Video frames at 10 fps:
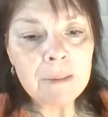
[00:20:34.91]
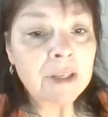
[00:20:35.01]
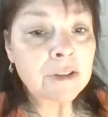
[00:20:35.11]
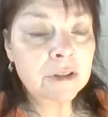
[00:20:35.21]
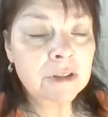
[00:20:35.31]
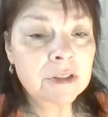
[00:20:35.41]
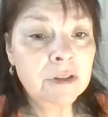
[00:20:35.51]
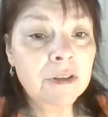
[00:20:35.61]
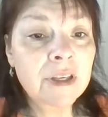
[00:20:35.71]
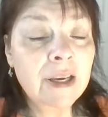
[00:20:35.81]
My church
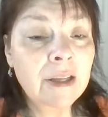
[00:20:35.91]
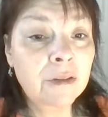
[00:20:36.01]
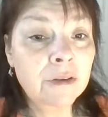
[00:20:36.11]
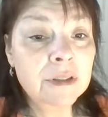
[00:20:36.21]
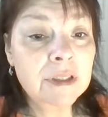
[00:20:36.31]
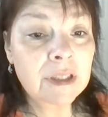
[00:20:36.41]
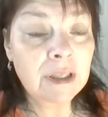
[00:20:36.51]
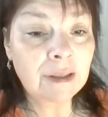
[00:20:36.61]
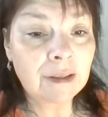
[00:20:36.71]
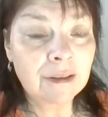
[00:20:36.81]
is
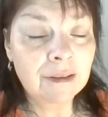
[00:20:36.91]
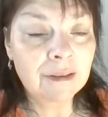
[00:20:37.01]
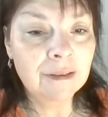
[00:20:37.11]
3813